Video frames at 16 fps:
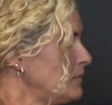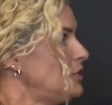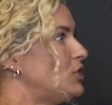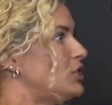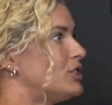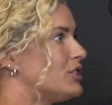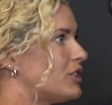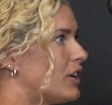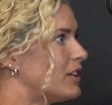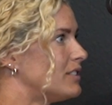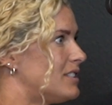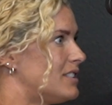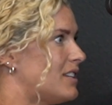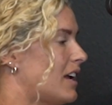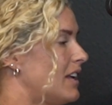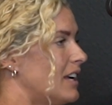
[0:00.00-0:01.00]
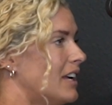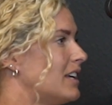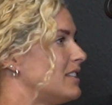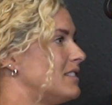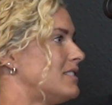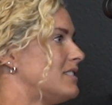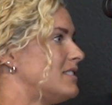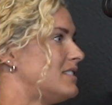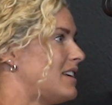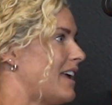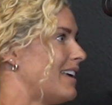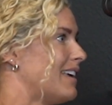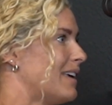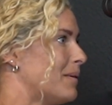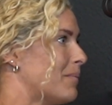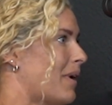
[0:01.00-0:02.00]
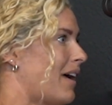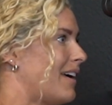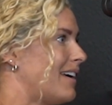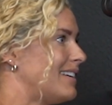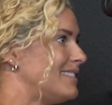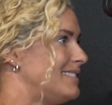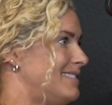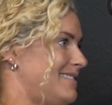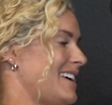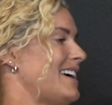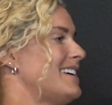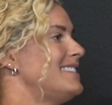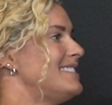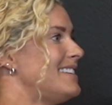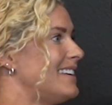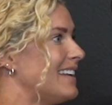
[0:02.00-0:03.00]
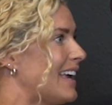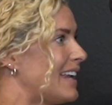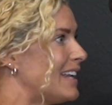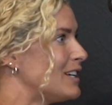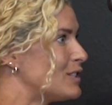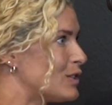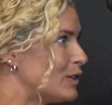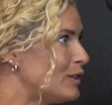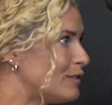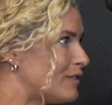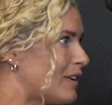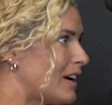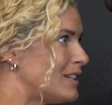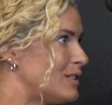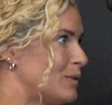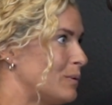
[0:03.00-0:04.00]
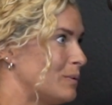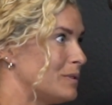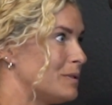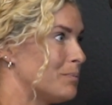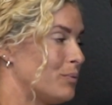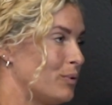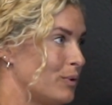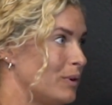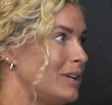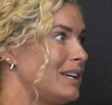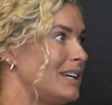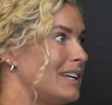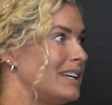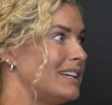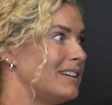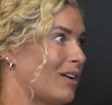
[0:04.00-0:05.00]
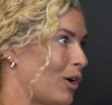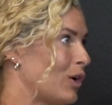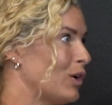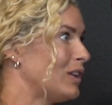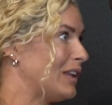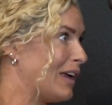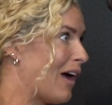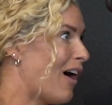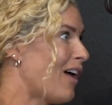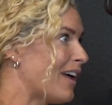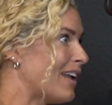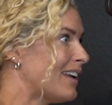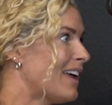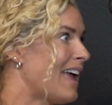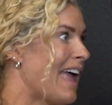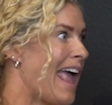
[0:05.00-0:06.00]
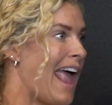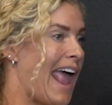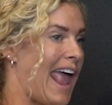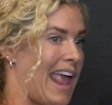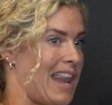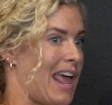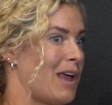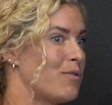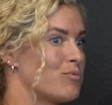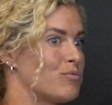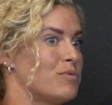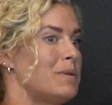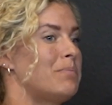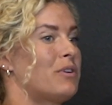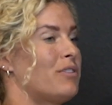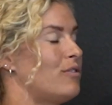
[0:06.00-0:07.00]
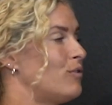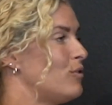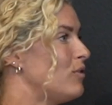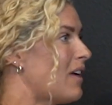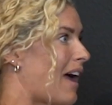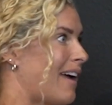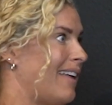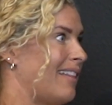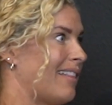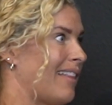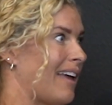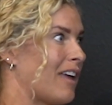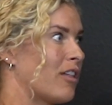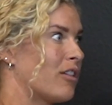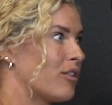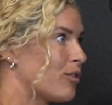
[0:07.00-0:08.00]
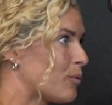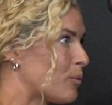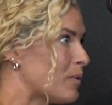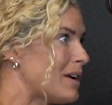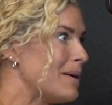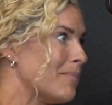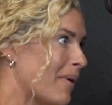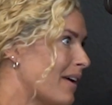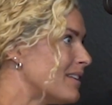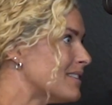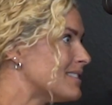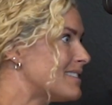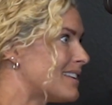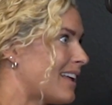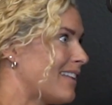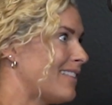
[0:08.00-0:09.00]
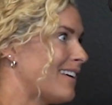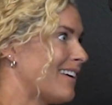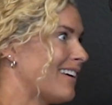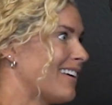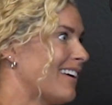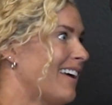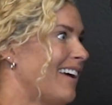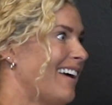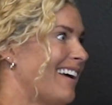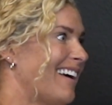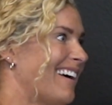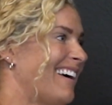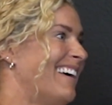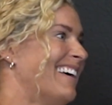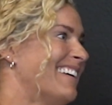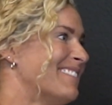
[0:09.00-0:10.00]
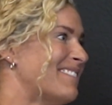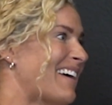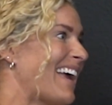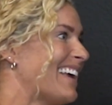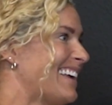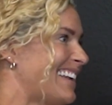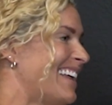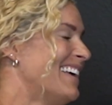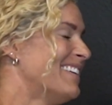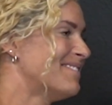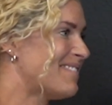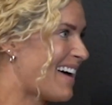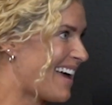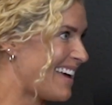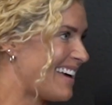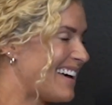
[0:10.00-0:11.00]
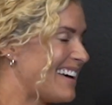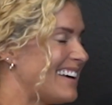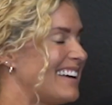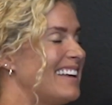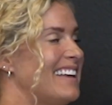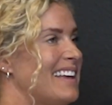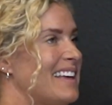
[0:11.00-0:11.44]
just start studying and taking my test and getting certified. So it was pretty early on, and I ripped through that in like 3 months. And I think the